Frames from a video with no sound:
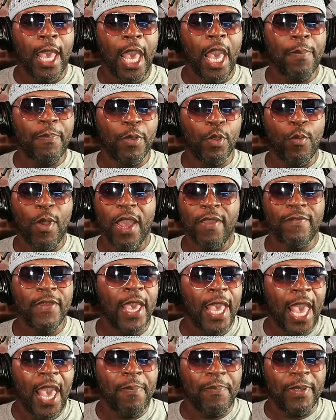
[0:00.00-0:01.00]
happy wife,
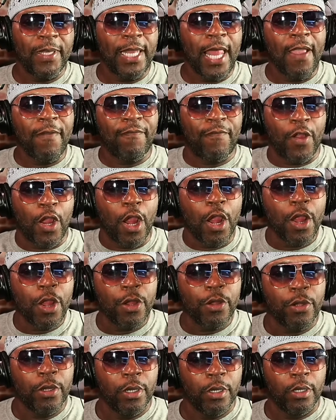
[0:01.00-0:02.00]
happy life for
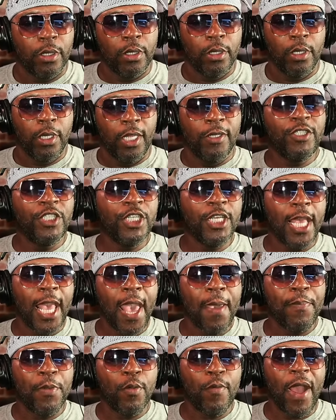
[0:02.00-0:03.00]
her. If she a
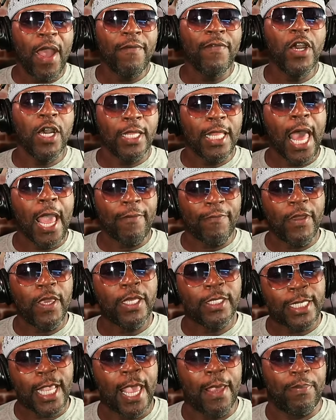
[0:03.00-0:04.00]
happy wife, her life
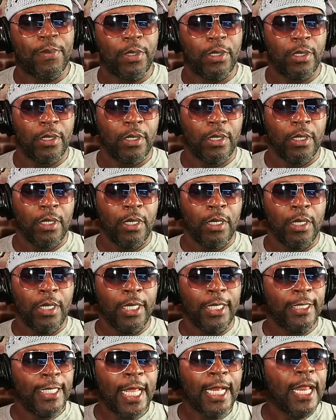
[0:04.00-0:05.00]
is happy.
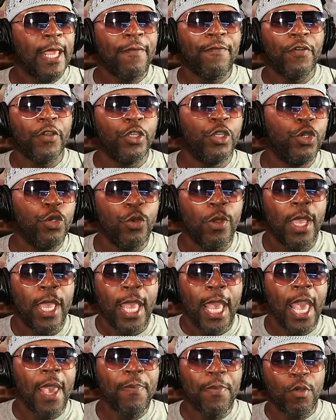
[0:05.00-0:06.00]
That ain't for you.
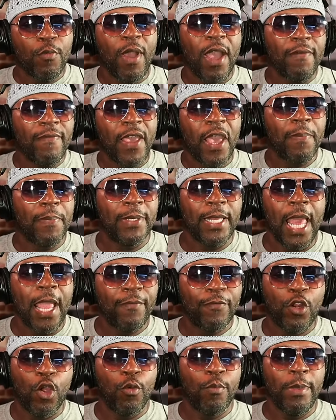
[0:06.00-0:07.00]
Happy wife, happy life
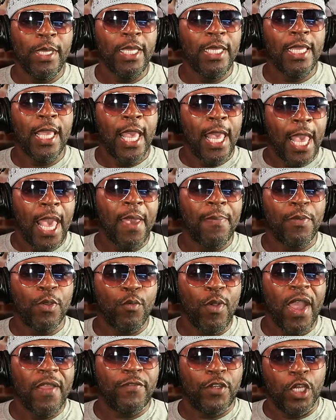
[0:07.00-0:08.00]
don't mean happy
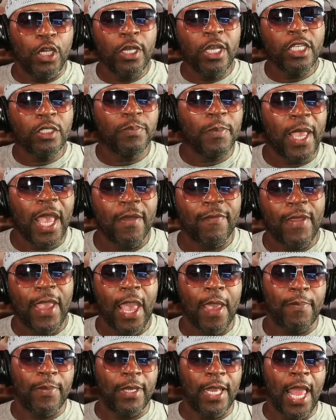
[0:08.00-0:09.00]
wife, the husband have a
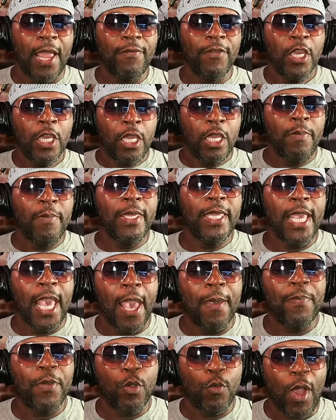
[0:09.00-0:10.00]
happy life. It means
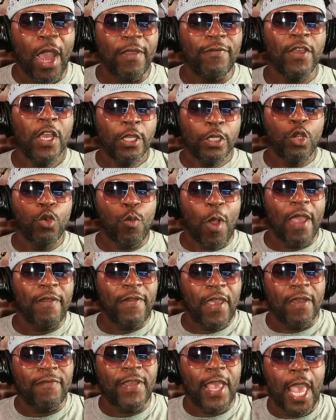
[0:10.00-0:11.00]
happy wife, the wife
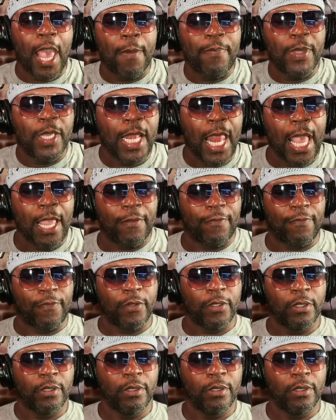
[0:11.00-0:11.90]
have a happy life.